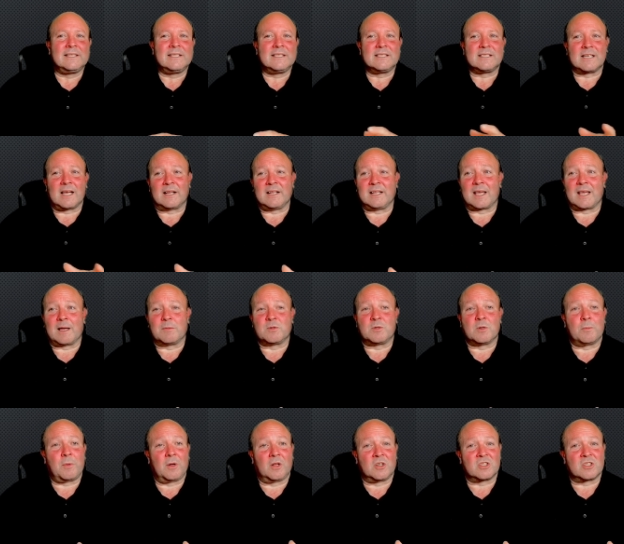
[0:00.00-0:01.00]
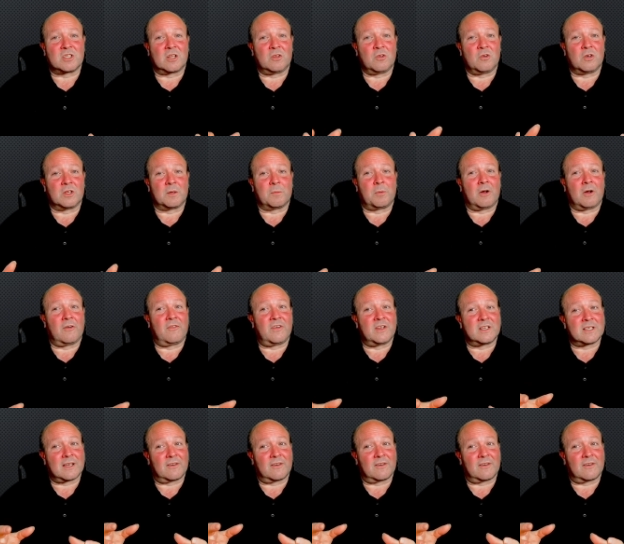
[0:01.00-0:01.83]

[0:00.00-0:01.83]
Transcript: So I didn't come to abolish the law and the prophets.